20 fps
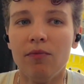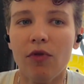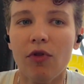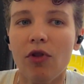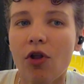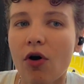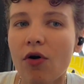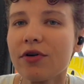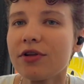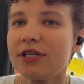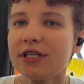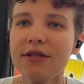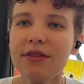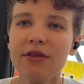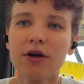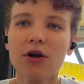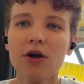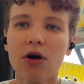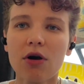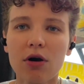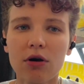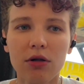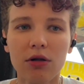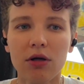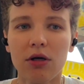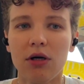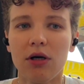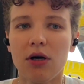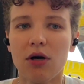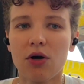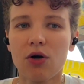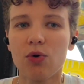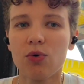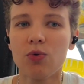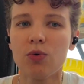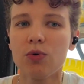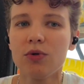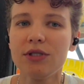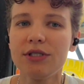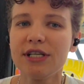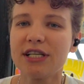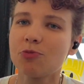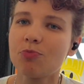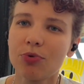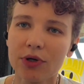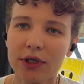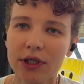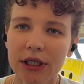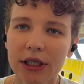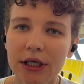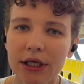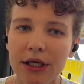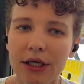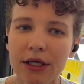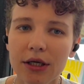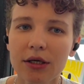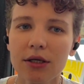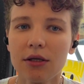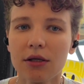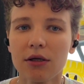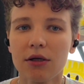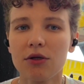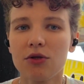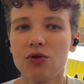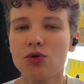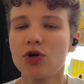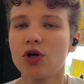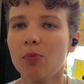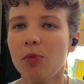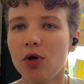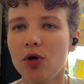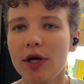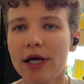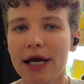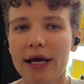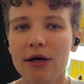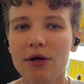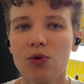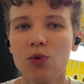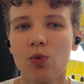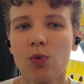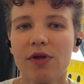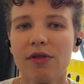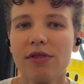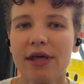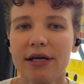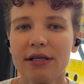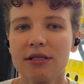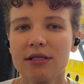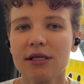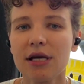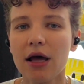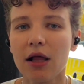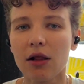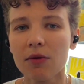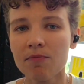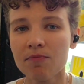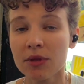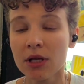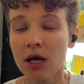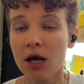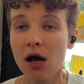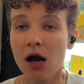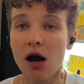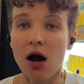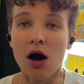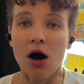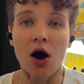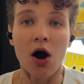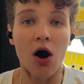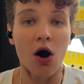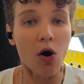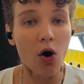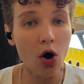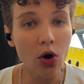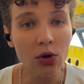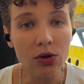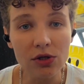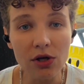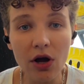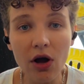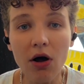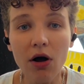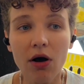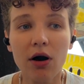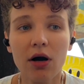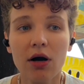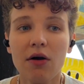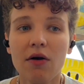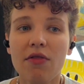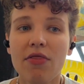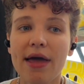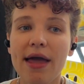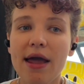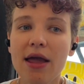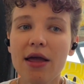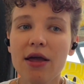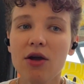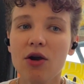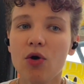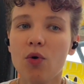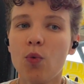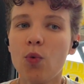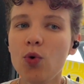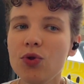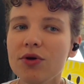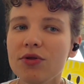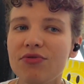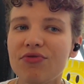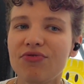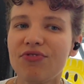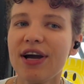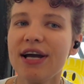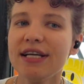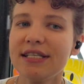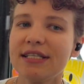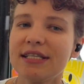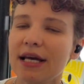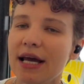nor did the girl who desperately needed to communicate with that cell. Although they wouldn't face